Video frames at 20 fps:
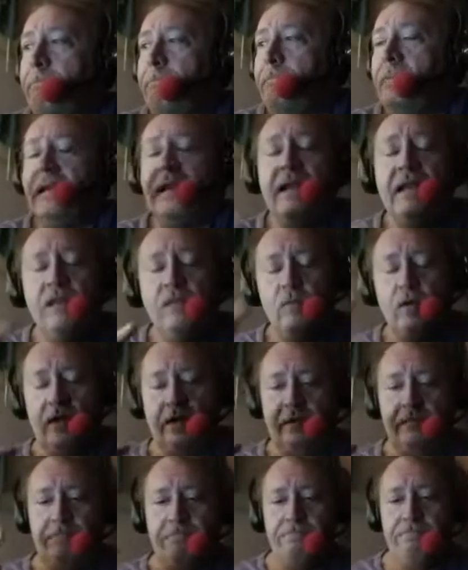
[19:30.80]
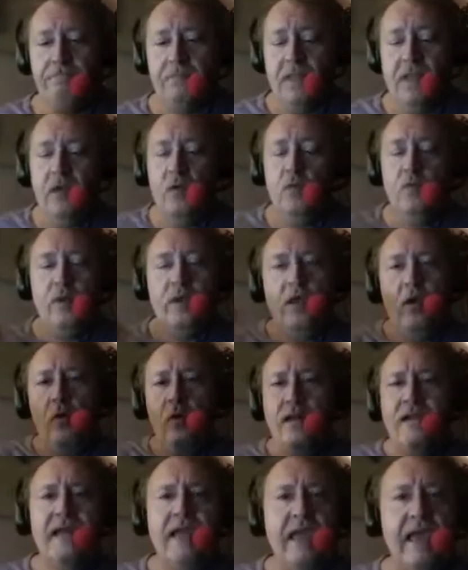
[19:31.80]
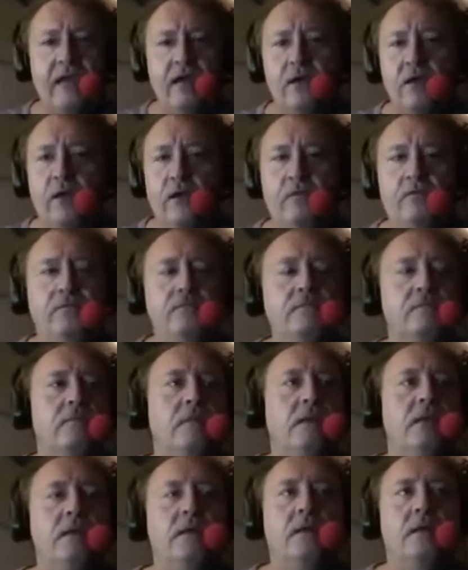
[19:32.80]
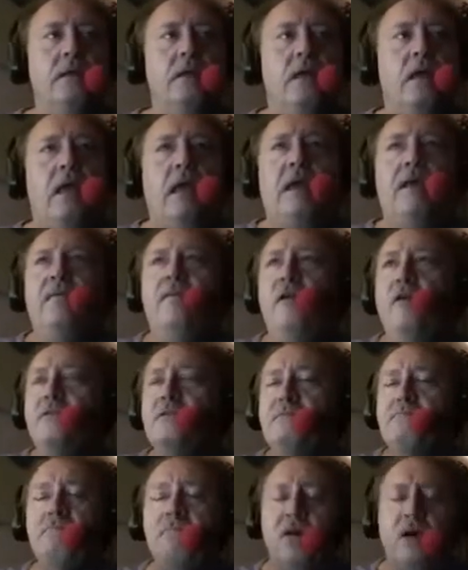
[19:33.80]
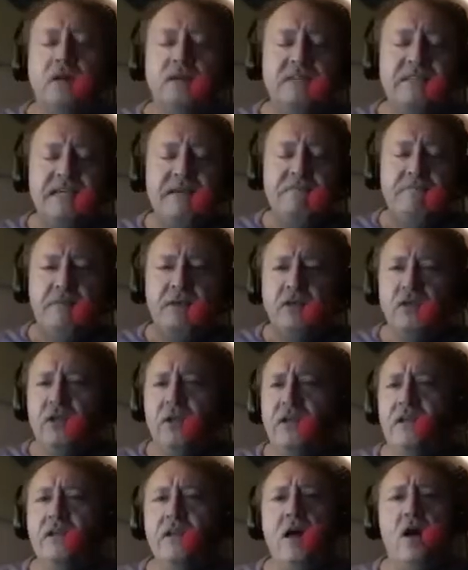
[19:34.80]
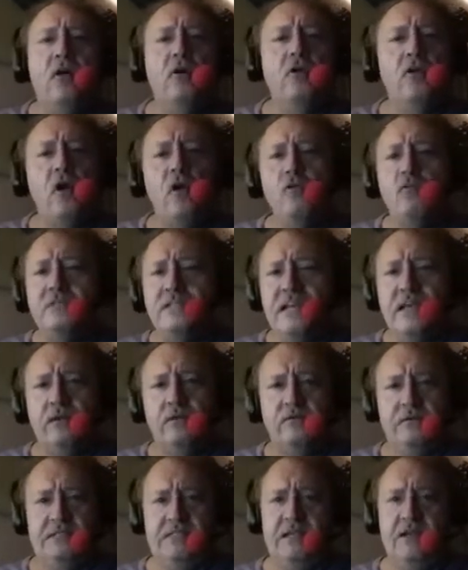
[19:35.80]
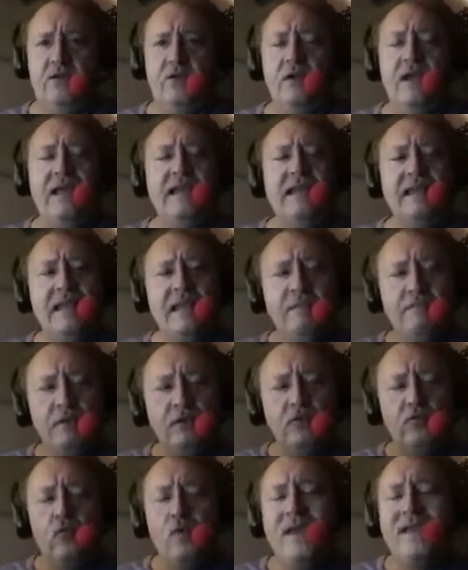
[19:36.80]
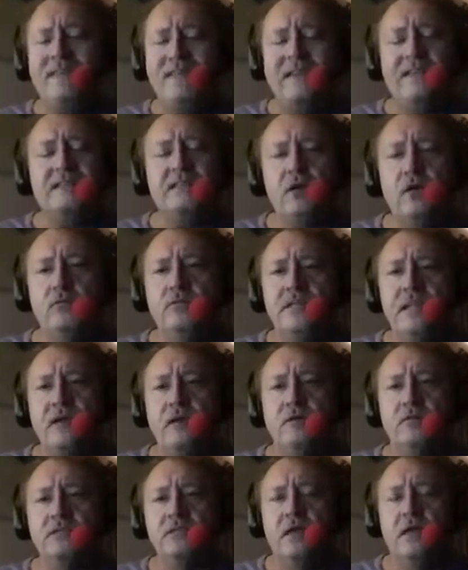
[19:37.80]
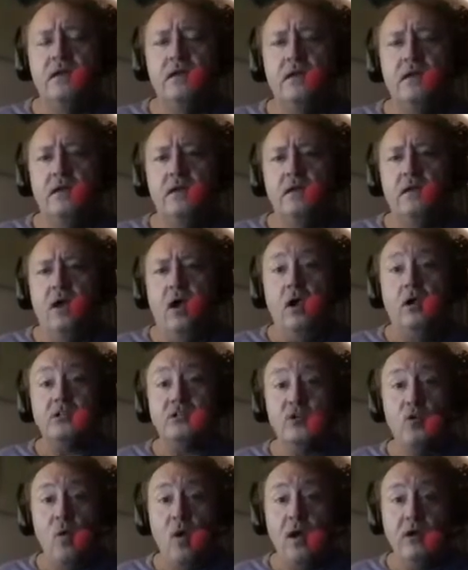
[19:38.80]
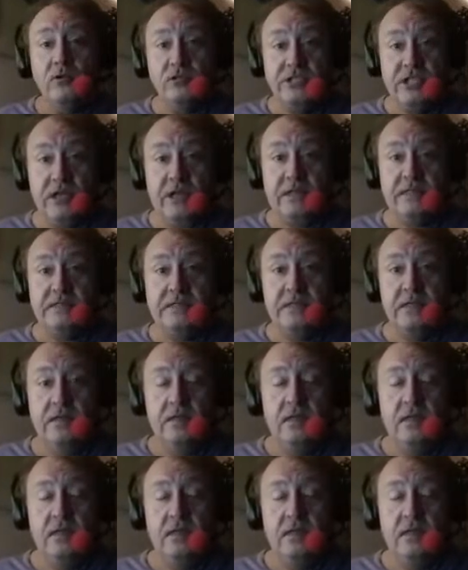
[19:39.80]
But anyway, we go into Cancun. There's multi-million dollar hotels there, and in between these hotels are squatters' huts.